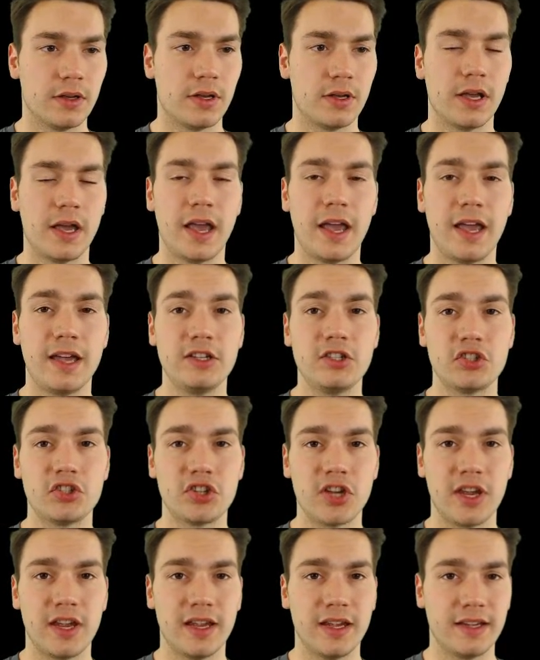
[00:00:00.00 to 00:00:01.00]
H,
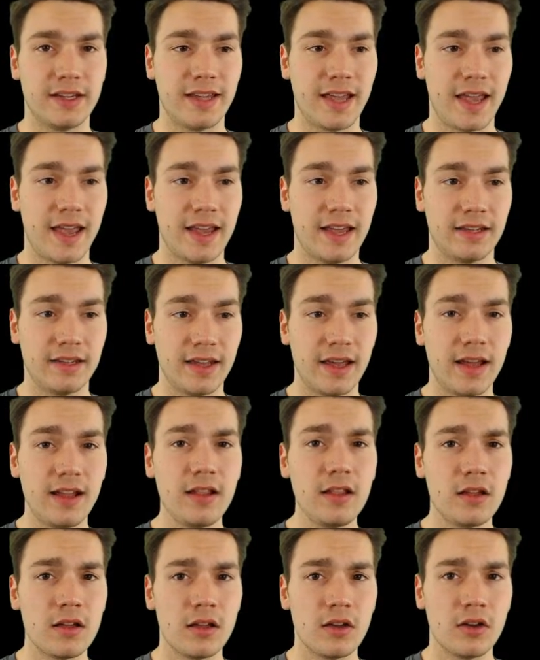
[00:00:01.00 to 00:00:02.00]
J, K, and
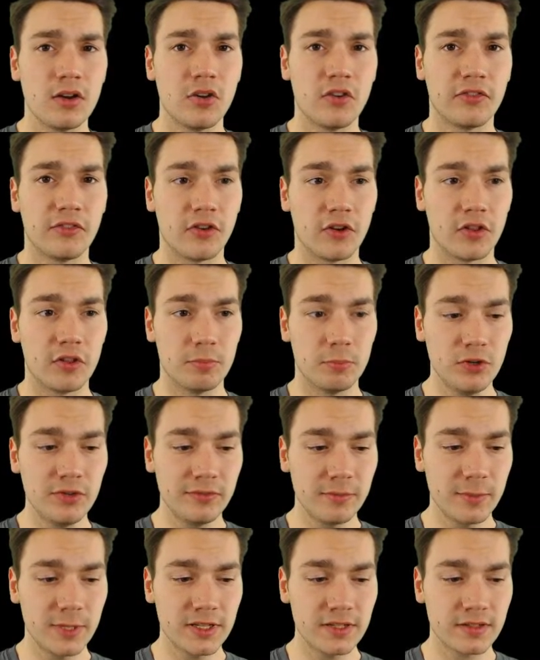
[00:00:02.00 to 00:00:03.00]
L for the
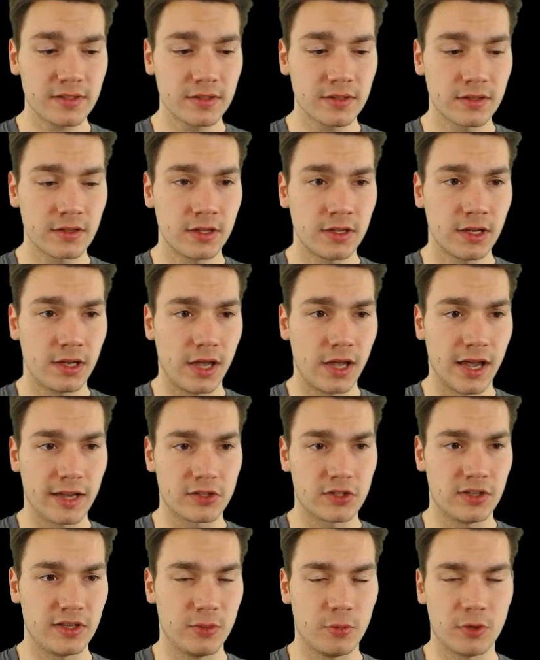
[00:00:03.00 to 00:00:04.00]
movements.
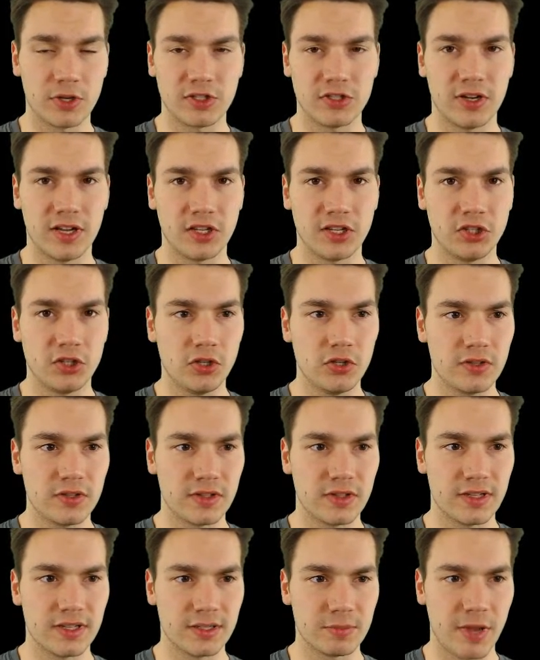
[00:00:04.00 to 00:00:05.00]
Actually, once you get used to
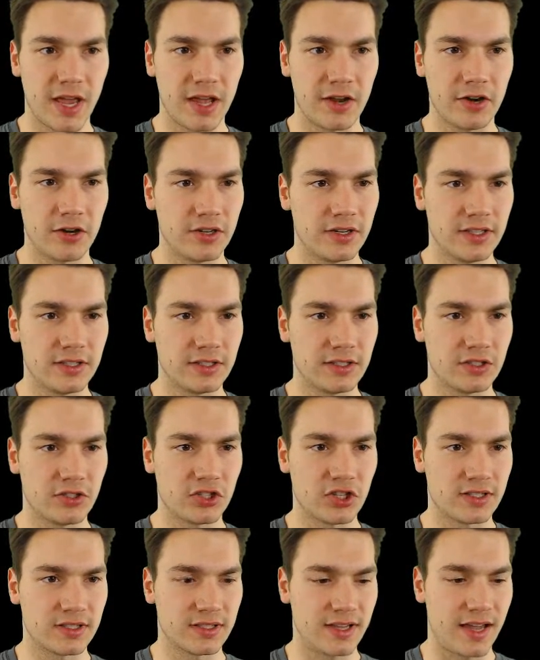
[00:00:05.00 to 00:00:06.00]
this pattern, it's
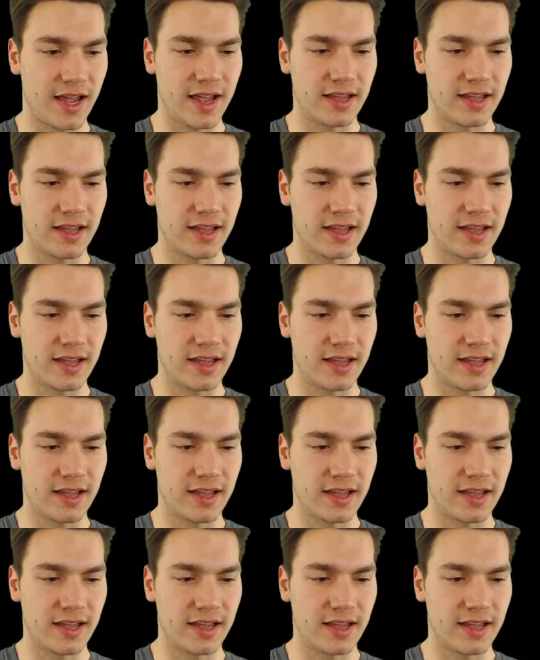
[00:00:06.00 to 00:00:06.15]
just as